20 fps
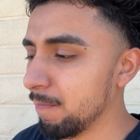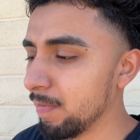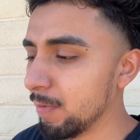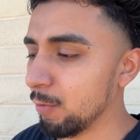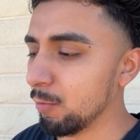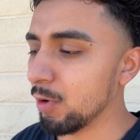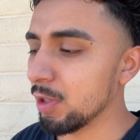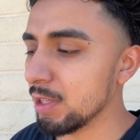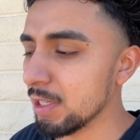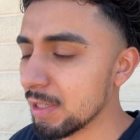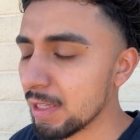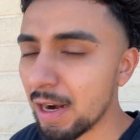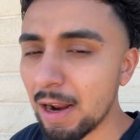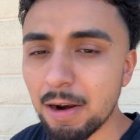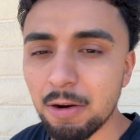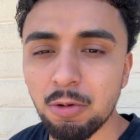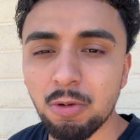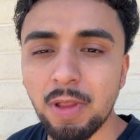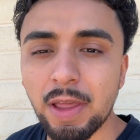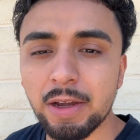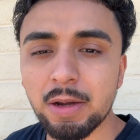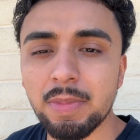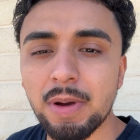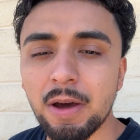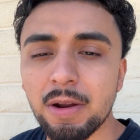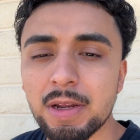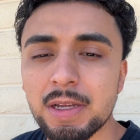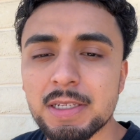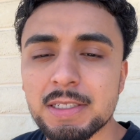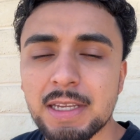One thing that I don't like
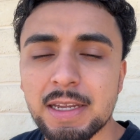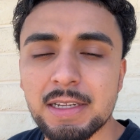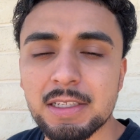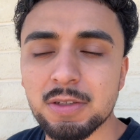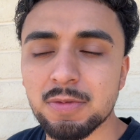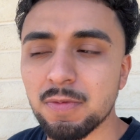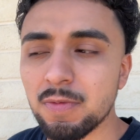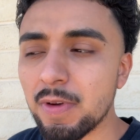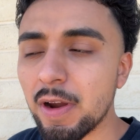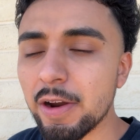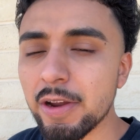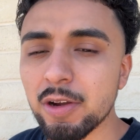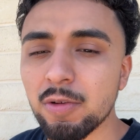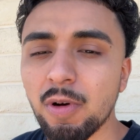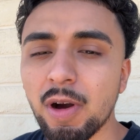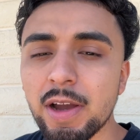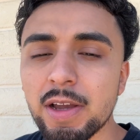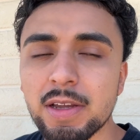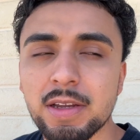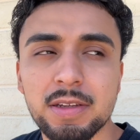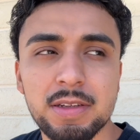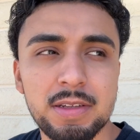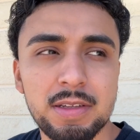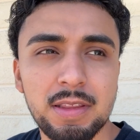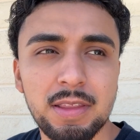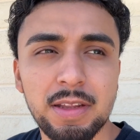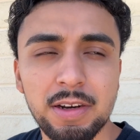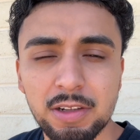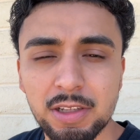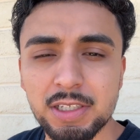about it is that it's very quiet. It
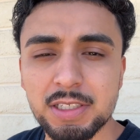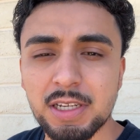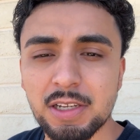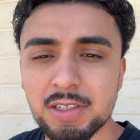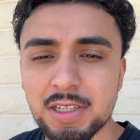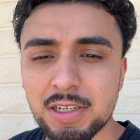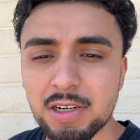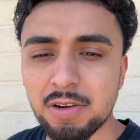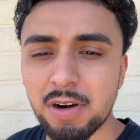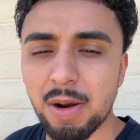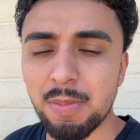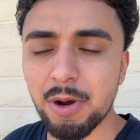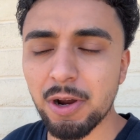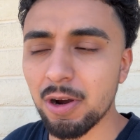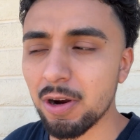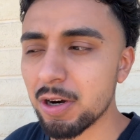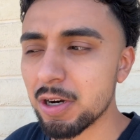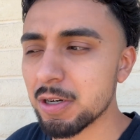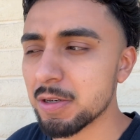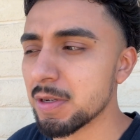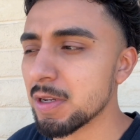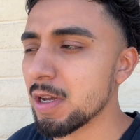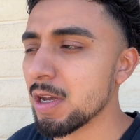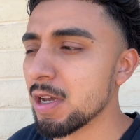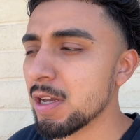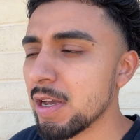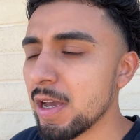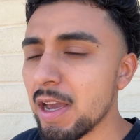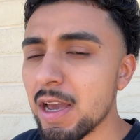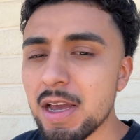literally sounds like a grandma car,
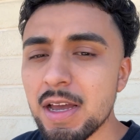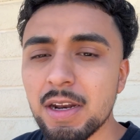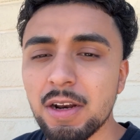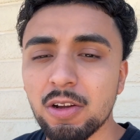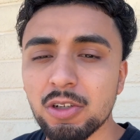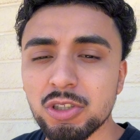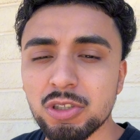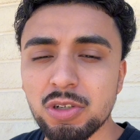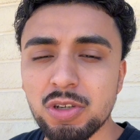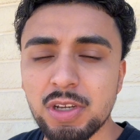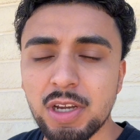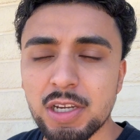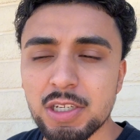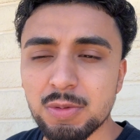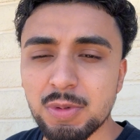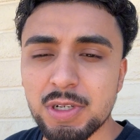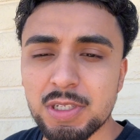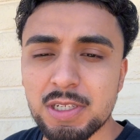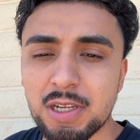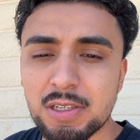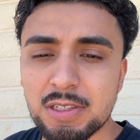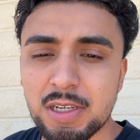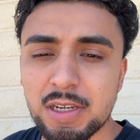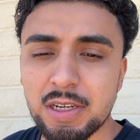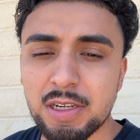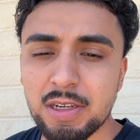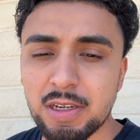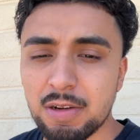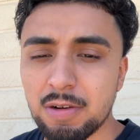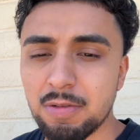and I'll show you guys what it sounds
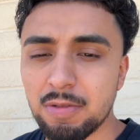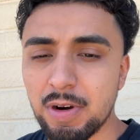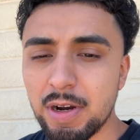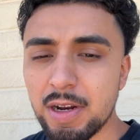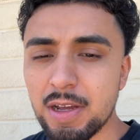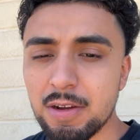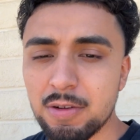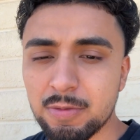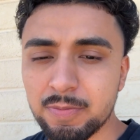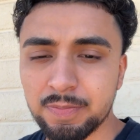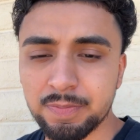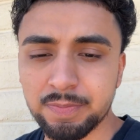like right now.